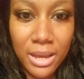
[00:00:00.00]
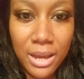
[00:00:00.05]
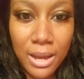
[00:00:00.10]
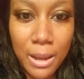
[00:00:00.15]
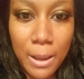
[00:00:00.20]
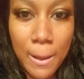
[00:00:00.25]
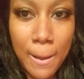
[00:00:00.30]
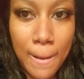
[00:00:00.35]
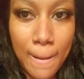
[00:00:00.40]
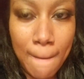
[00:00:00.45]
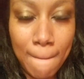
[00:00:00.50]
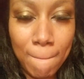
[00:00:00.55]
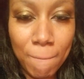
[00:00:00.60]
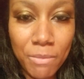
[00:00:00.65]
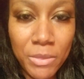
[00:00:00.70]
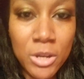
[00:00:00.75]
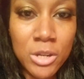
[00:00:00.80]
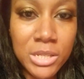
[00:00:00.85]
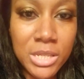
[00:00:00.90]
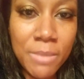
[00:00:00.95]

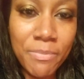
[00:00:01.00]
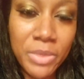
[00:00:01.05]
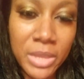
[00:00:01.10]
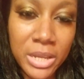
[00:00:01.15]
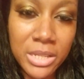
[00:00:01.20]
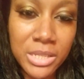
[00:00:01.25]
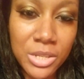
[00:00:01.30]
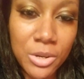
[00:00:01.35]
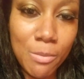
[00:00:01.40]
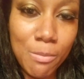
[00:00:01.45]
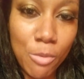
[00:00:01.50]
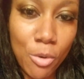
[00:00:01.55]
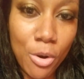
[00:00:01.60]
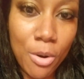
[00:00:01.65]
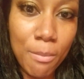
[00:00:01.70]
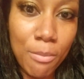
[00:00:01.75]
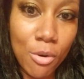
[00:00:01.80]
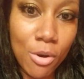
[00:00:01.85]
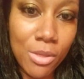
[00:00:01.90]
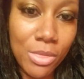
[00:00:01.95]
There are some things that are more
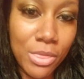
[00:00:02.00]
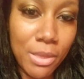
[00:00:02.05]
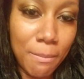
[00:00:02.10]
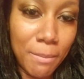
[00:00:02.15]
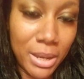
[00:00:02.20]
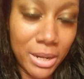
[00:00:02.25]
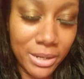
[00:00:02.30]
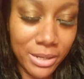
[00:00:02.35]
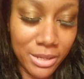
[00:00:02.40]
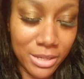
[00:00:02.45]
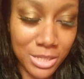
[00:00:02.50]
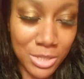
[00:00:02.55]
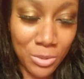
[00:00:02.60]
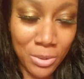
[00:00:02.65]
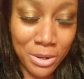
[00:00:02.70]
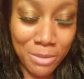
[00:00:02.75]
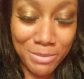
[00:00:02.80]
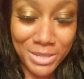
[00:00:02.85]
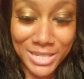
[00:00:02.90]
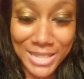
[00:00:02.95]
important than money, is
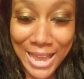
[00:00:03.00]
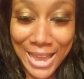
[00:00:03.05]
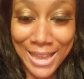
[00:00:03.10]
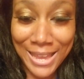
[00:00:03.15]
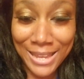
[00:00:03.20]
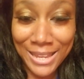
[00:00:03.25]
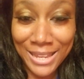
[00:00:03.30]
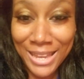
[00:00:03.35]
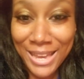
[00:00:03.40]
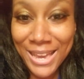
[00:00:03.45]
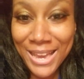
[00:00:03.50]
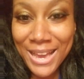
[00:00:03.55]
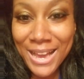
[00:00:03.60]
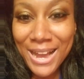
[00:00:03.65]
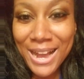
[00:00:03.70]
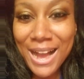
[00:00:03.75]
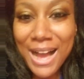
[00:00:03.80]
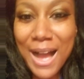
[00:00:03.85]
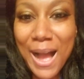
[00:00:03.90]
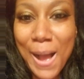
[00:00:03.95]
what I'm saying.
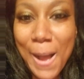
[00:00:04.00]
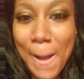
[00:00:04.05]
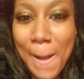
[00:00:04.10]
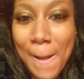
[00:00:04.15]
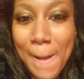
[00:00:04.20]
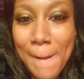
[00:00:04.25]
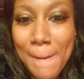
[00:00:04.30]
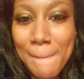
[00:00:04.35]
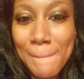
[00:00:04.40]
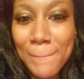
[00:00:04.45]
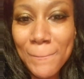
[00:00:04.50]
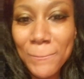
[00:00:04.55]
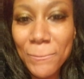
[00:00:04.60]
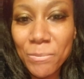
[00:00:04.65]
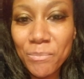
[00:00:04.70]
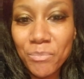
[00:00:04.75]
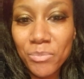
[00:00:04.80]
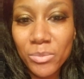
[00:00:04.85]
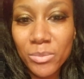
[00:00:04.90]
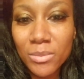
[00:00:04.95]

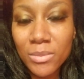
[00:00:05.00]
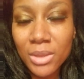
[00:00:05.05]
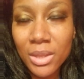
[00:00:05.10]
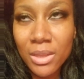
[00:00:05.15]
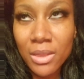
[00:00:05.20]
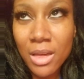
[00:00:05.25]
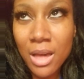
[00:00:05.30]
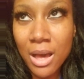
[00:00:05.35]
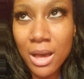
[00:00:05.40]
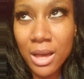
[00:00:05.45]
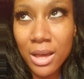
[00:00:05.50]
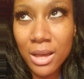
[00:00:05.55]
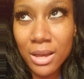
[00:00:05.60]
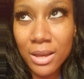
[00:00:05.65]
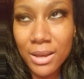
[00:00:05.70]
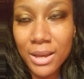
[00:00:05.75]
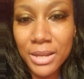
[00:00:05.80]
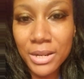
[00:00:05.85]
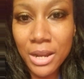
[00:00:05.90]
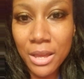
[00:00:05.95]
Um,
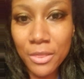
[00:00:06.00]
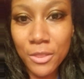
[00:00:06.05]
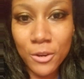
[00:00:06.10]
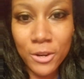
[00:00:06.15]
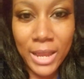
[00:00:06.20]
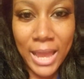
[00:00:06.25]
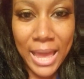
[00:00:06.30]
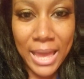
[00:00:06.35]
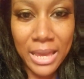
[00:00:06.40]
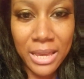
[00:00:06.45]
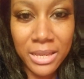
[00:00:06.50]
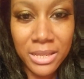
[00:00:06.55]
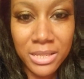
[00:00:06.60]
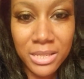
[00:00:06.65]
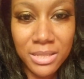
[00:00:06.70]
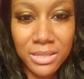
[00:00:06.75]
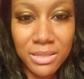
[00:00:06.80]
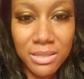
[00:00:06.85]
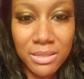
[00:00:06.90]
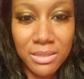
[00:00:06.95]
Another
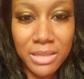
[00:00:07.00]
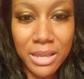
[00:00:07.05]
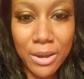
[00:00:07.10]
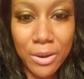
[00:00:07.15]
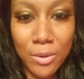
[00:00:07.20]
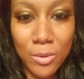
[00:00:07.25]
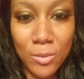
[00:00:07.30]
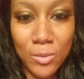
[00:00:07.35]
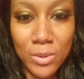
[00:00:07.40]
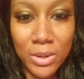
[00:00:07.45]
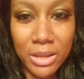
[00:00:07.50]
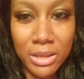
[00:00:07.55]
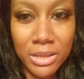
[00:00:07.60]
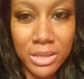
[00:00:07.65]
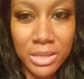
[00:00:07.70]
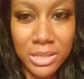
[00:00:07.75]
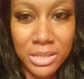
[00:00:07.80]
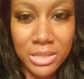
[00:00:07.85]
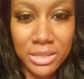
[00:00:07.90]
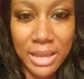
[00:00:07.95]
case, there
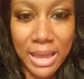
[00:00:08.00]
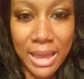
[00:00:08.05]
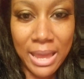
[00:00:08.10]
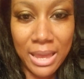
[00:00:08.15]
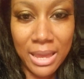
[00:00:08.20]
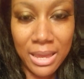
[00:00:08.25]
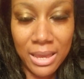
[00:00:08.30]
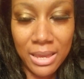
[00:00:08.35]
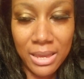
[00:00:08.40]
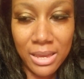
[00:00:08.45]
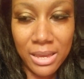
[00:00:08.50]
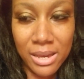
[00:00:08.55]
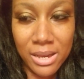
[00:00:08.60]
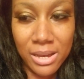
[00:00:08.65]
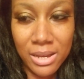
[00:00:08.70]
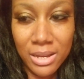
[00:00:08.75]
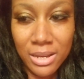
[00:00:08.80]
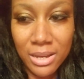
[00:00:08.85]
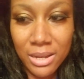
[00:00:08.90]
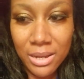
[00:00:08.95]
was a
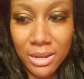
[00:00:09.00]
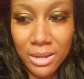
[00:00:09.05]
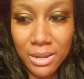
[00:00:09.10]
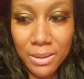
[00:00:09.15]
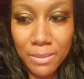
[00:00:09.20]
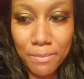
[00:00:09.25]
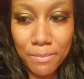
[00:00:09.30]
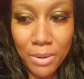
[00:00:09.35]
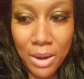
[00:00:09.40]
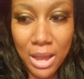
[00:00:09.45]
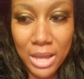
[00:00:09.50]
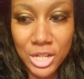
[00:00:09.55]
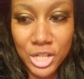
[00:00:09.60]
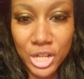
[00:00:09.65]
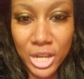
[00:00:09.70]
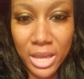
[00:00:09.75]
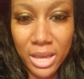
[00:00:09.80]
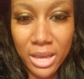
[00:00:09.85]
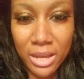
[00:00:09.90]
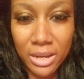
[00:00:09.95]

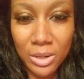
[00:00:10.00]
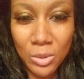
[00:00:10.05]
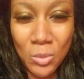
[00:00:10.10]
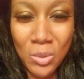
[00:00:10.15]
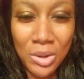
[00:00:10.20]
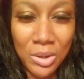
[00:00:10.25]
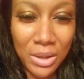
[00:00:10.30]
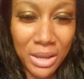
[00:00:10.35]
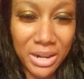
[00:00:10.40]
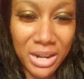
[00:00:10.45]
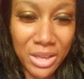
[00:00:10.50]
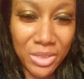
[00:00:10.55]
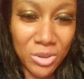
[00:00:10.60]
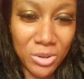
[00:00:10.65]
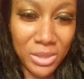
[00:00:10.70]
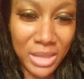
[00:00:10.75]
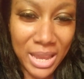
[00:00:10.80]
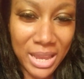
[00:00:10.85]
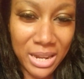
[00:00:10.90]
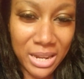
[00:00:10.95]
project, well,
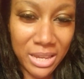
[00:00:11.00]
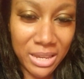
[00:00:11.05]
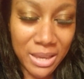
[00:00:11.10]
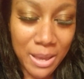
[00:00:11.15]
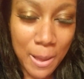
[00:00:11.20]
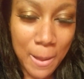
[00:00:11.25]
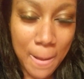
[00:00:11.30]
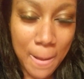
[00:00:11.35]
another lady,